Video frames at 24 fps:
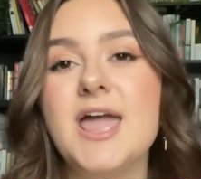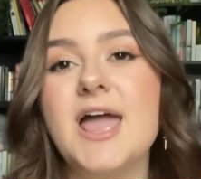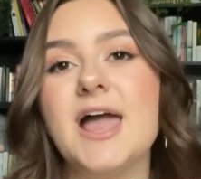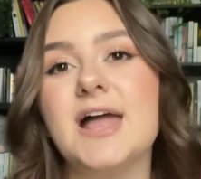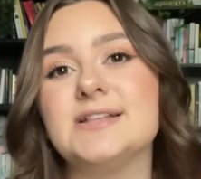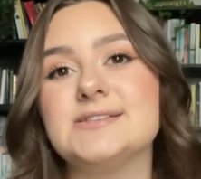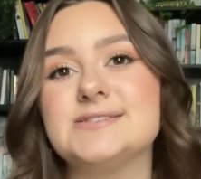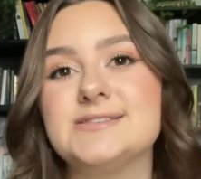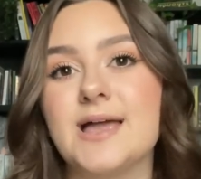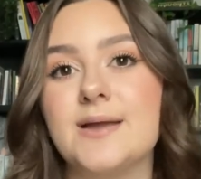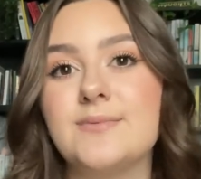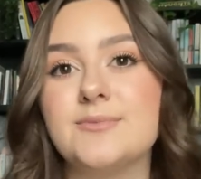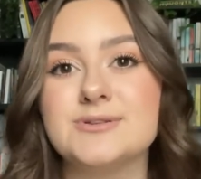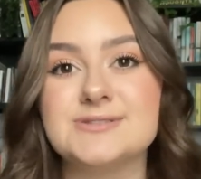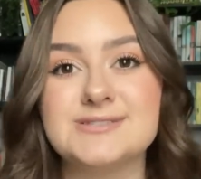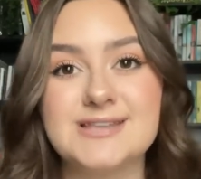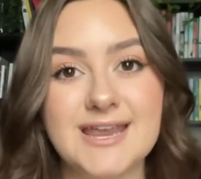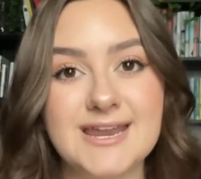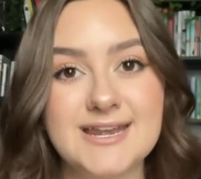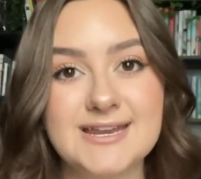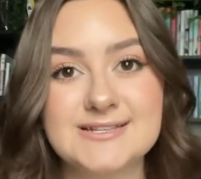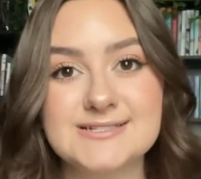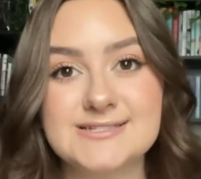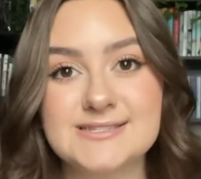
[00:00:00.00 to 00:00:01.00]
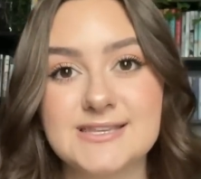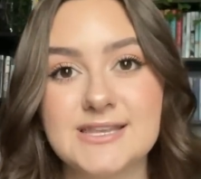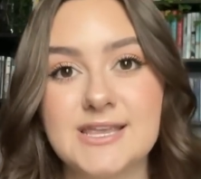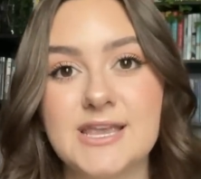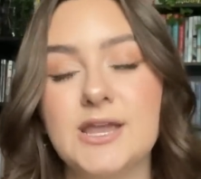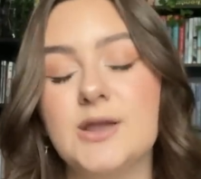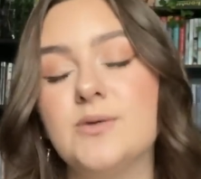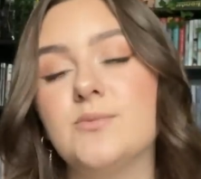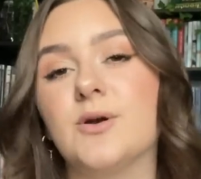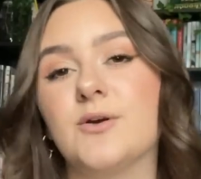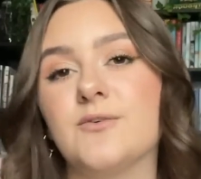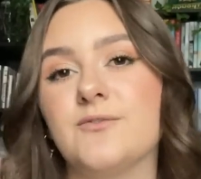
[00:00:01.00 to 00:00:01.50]
And
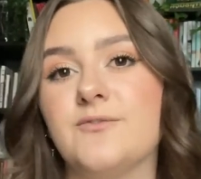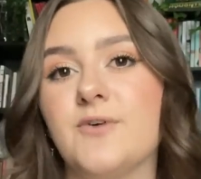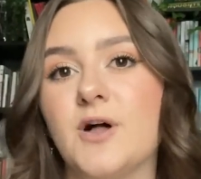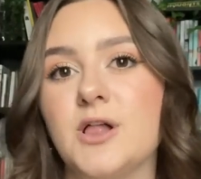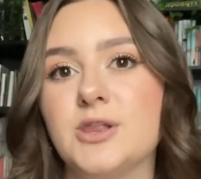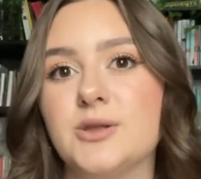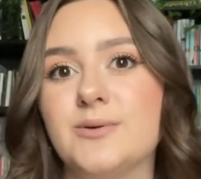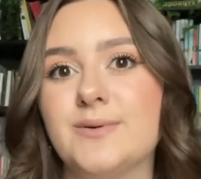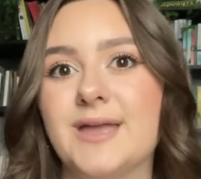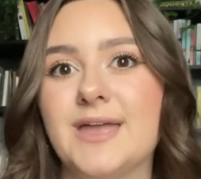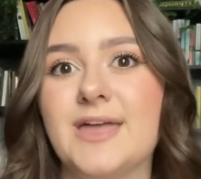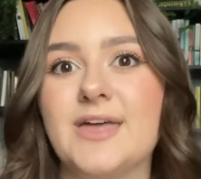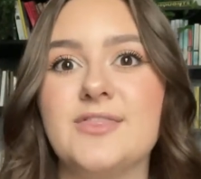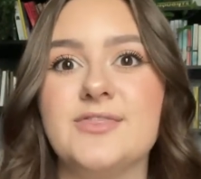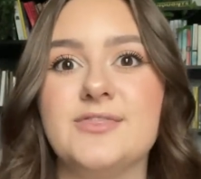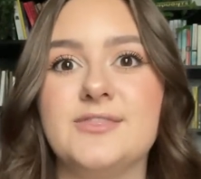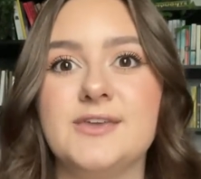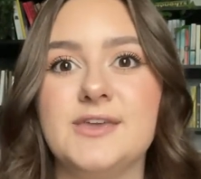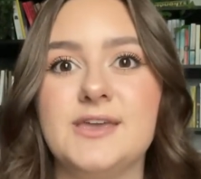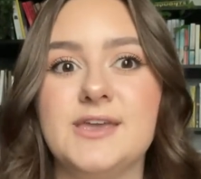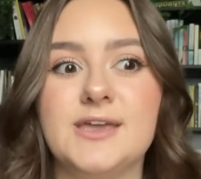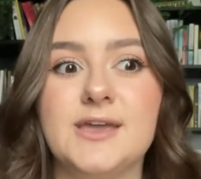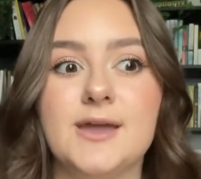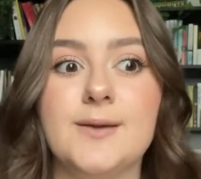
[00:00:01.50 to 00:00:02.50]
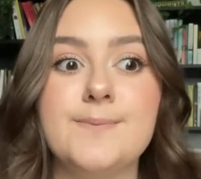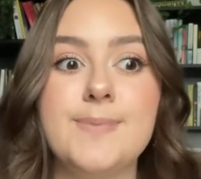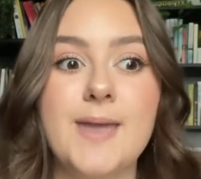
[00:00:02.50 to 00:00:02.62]
simultaneously, we're following the